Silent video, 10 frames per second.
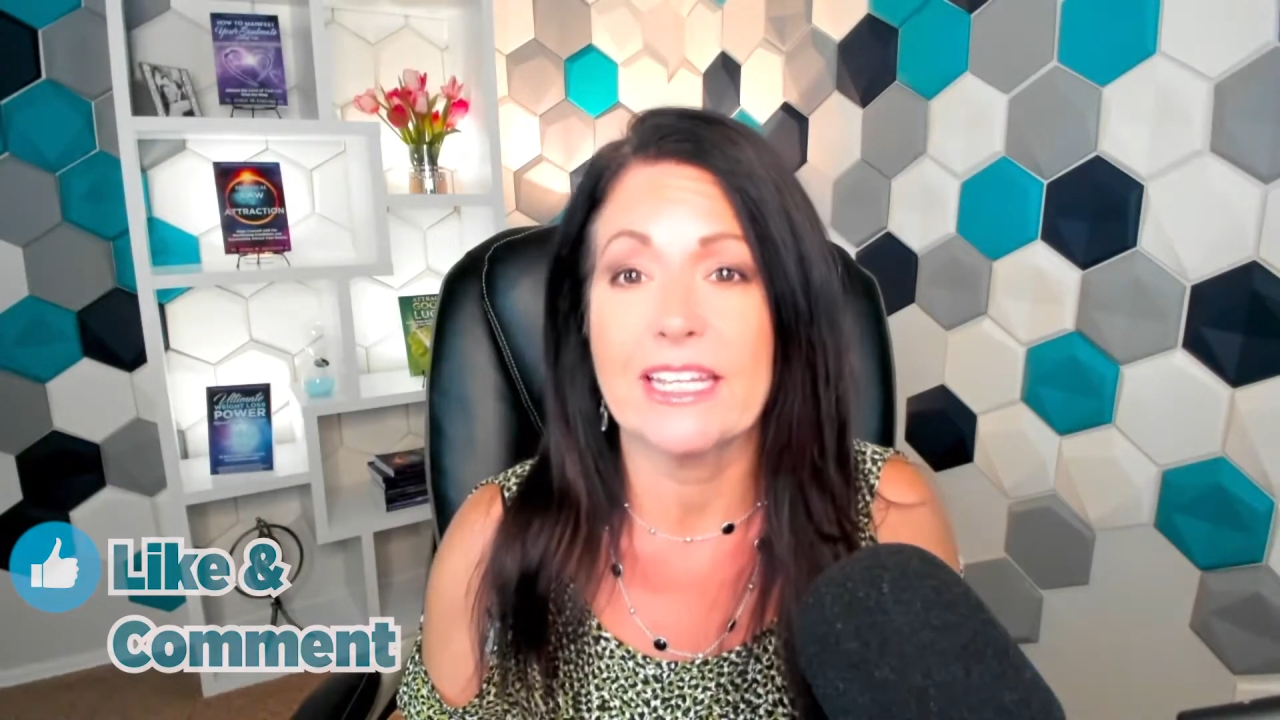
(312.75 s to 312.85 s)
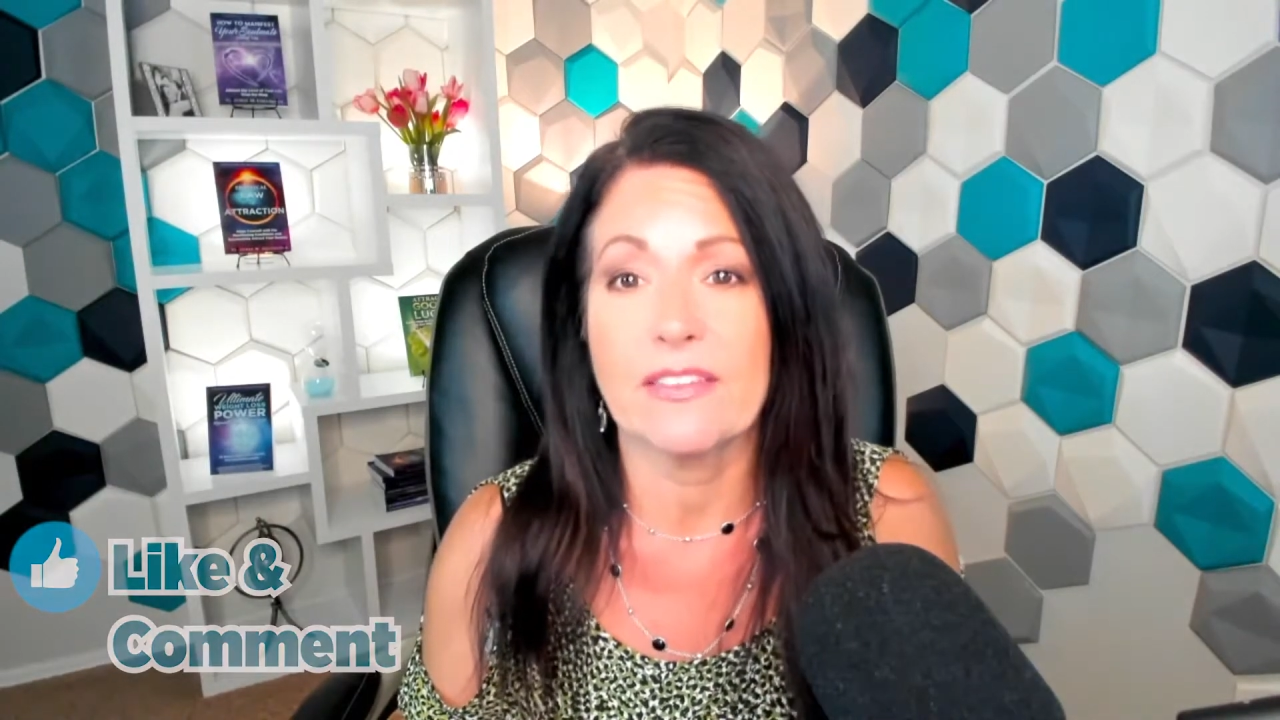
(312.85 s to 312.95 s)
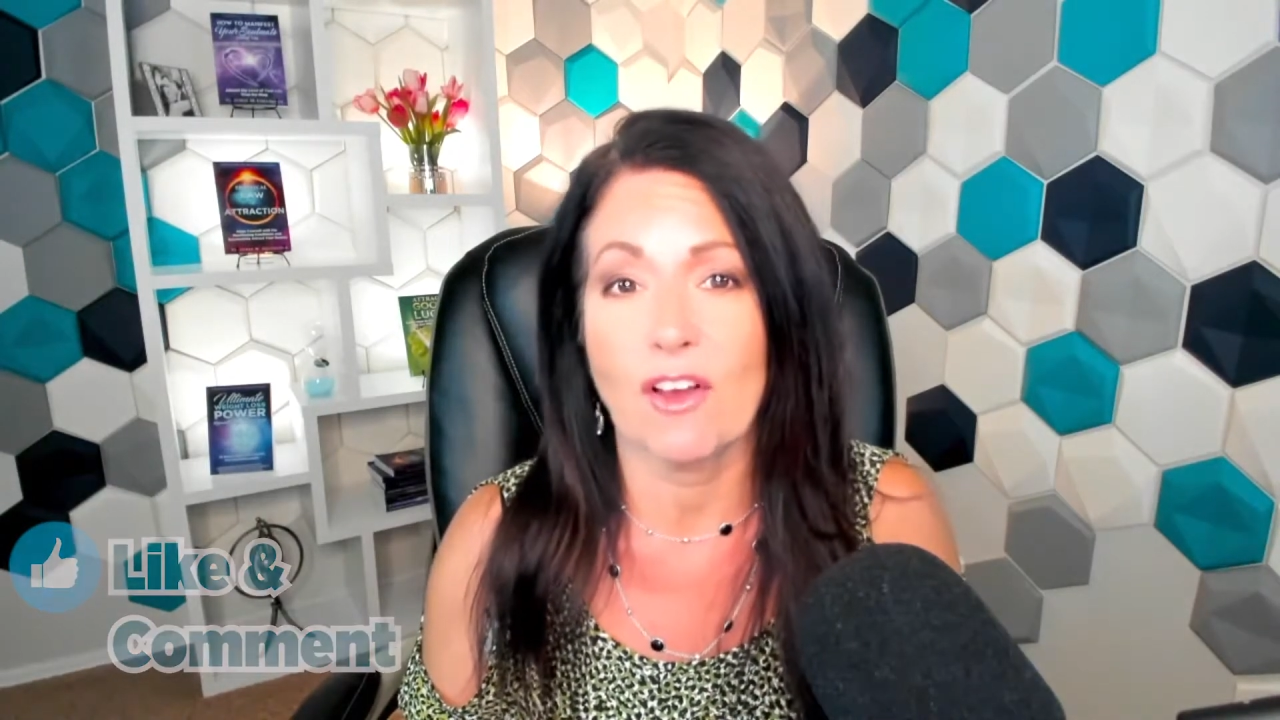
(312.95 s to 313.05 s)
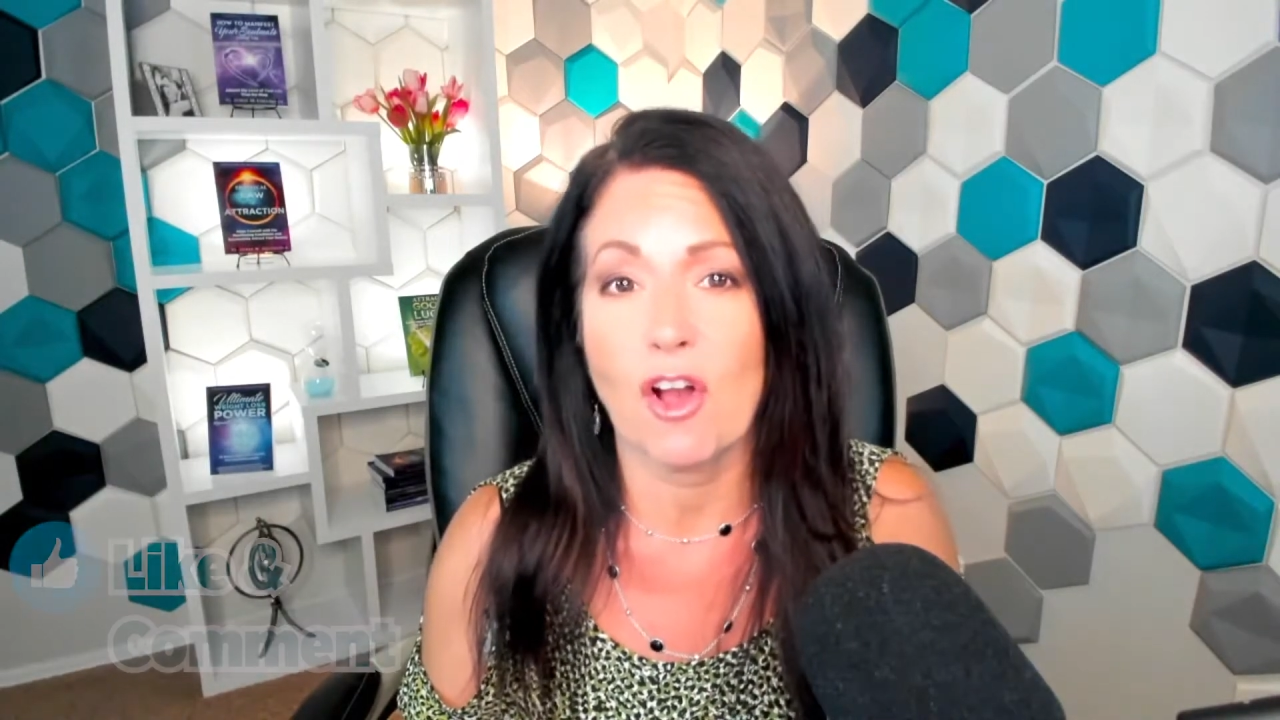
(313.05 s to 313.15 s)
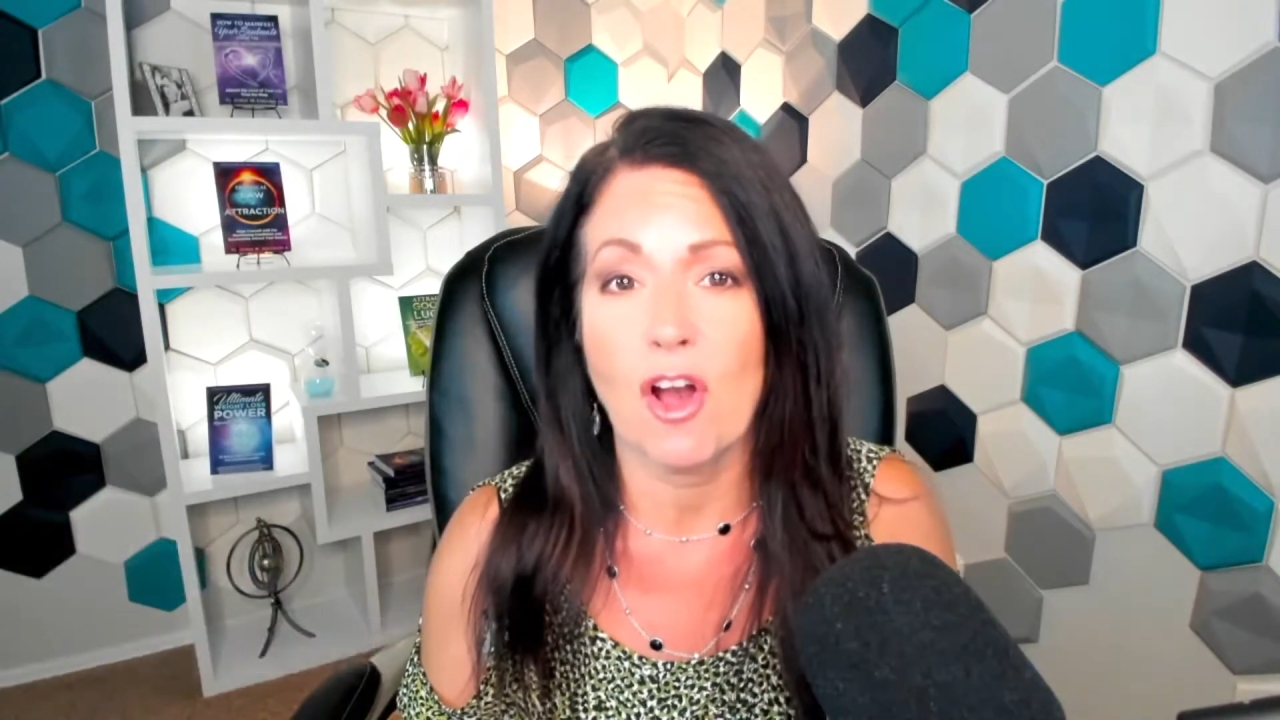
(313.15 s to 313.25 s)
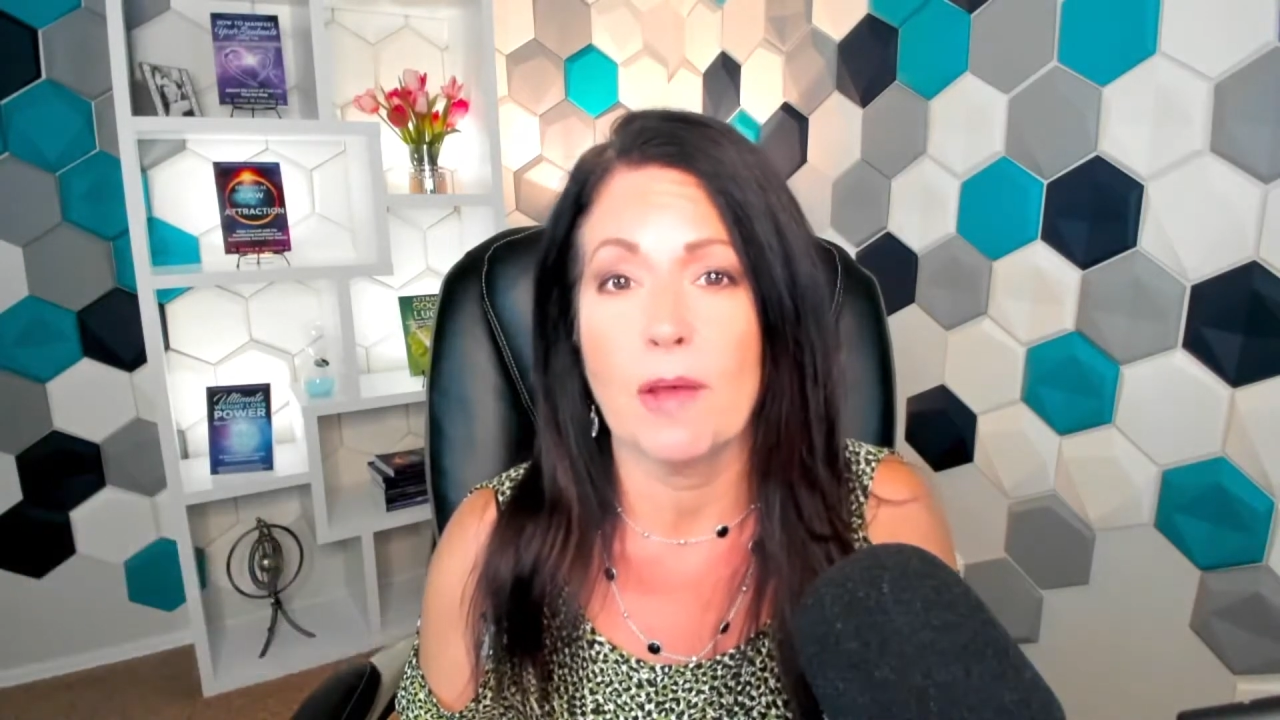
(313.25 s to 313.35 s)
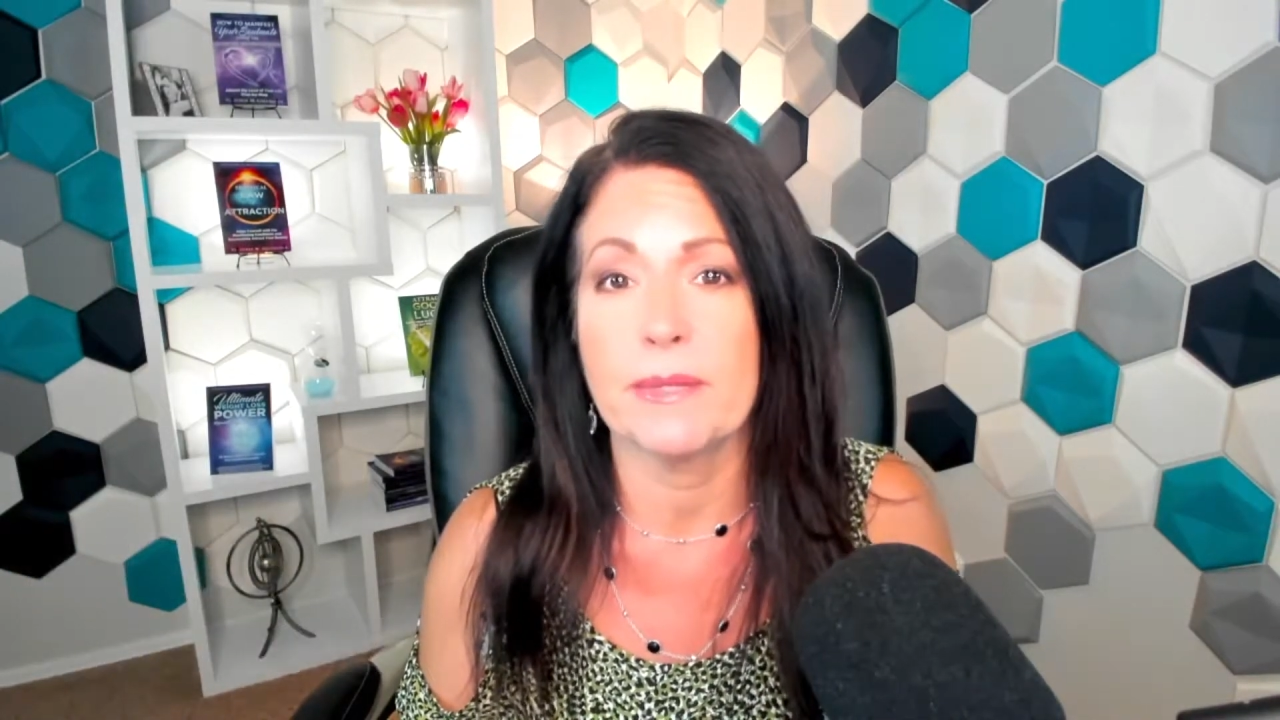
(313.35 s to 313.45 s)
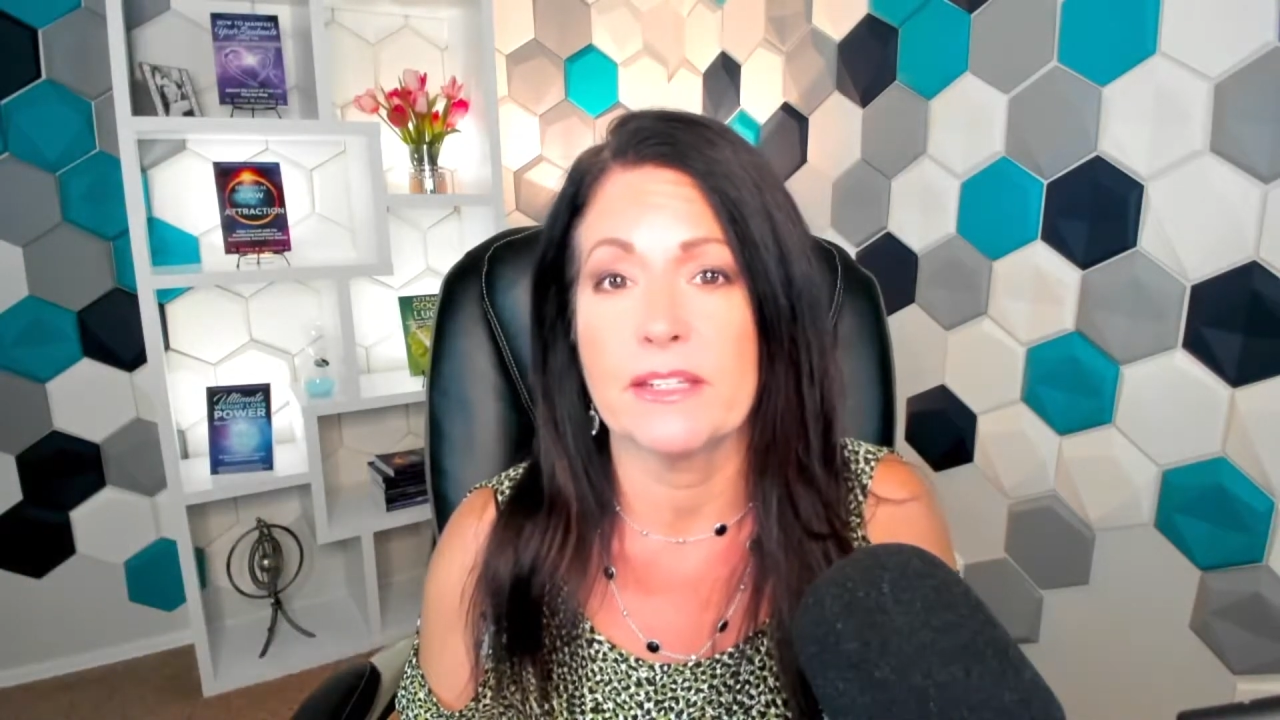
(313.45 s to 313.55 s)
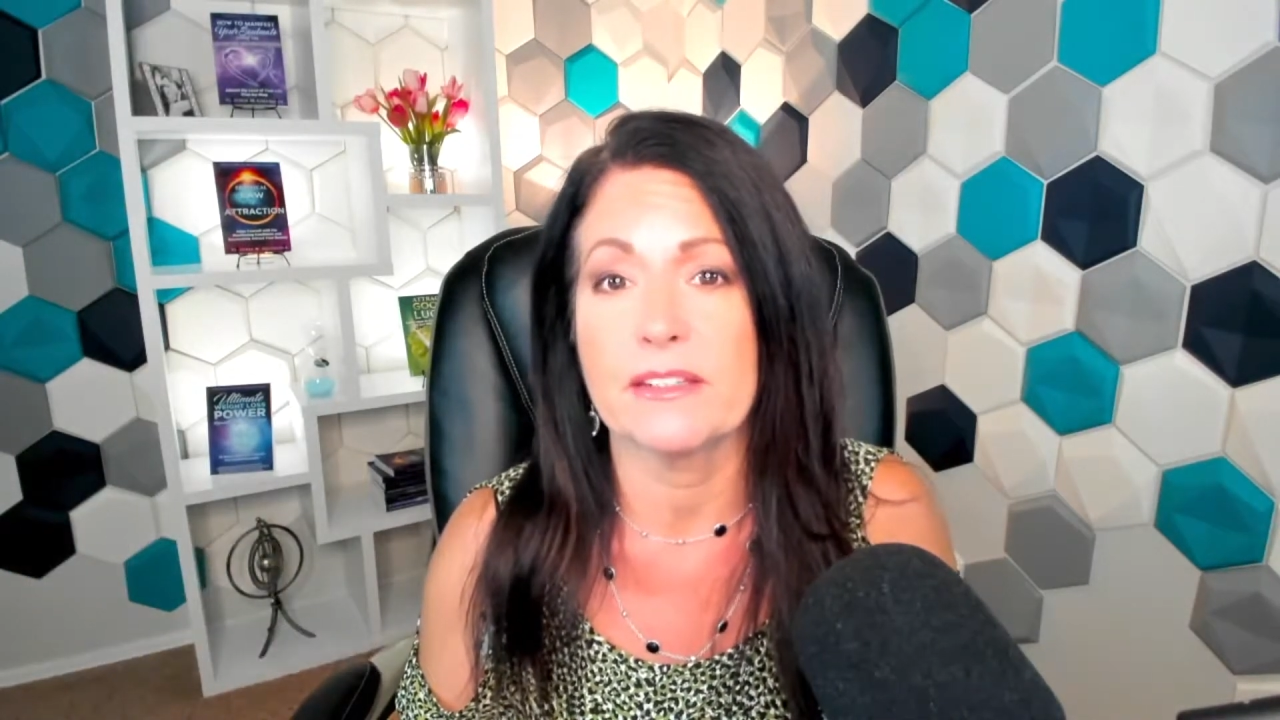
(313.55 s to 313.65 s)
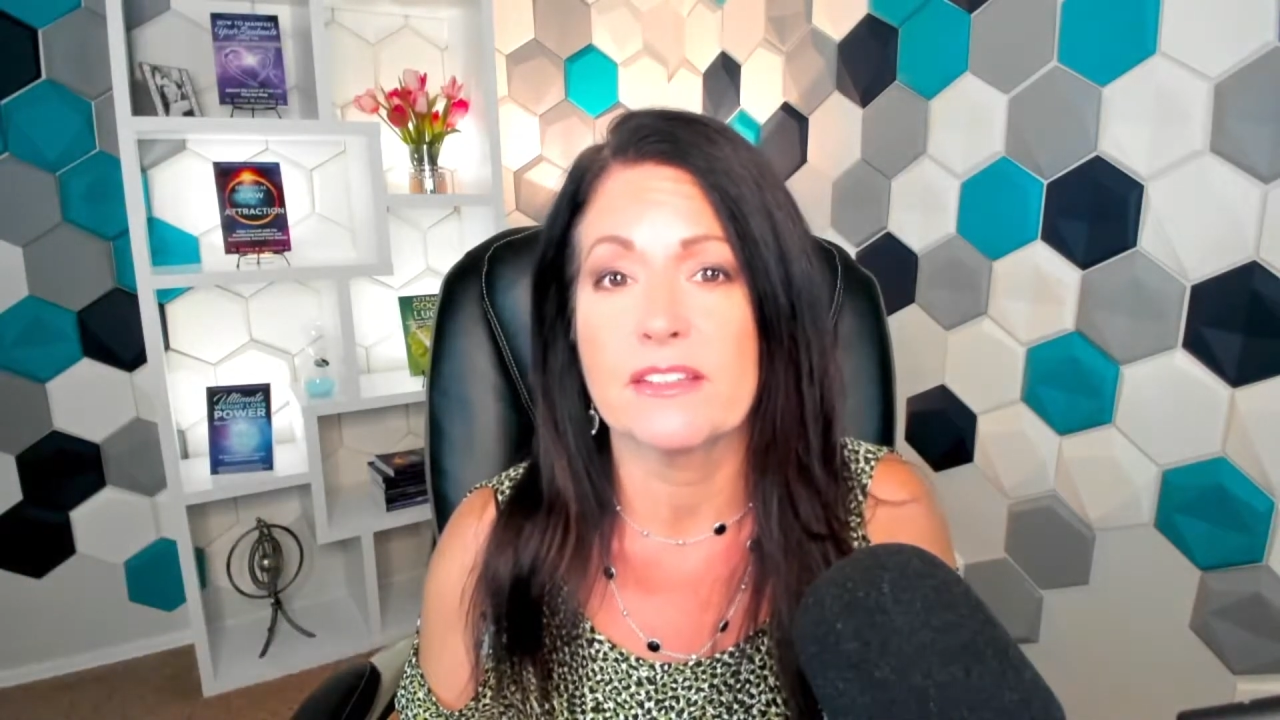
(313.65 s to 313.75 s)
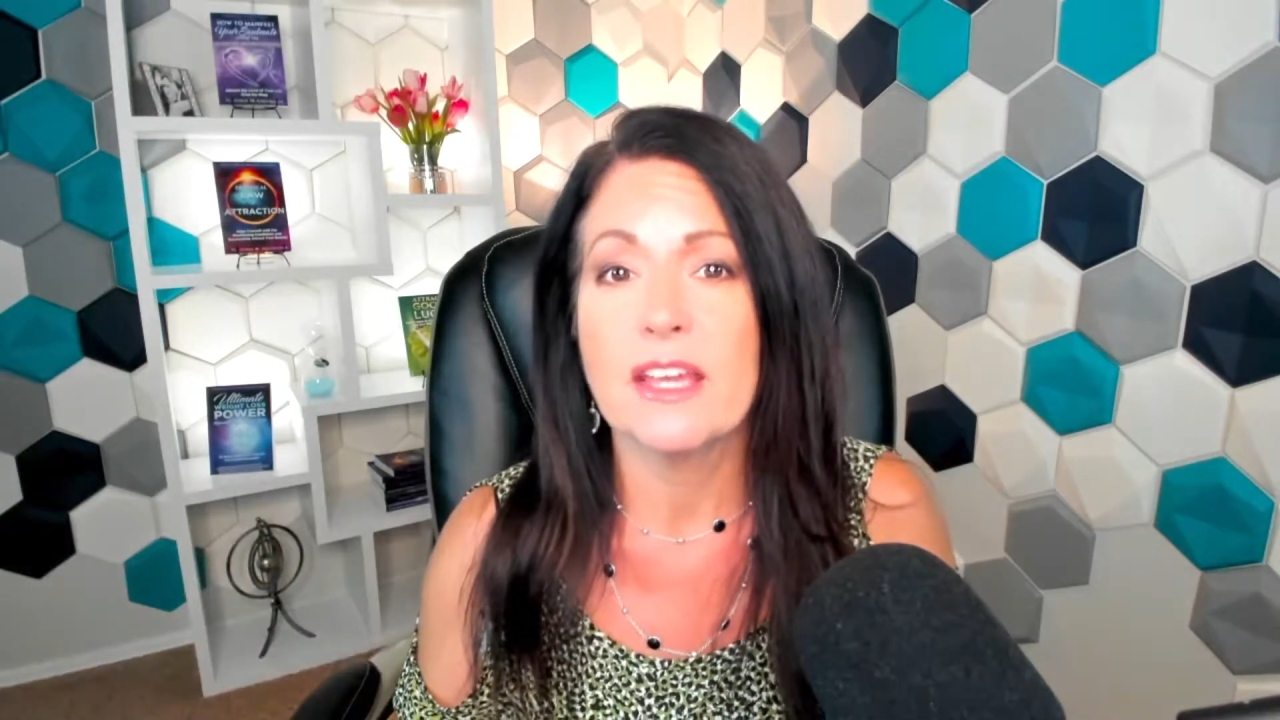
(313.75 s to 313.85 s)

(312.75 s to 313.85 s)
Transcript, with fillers: in the comments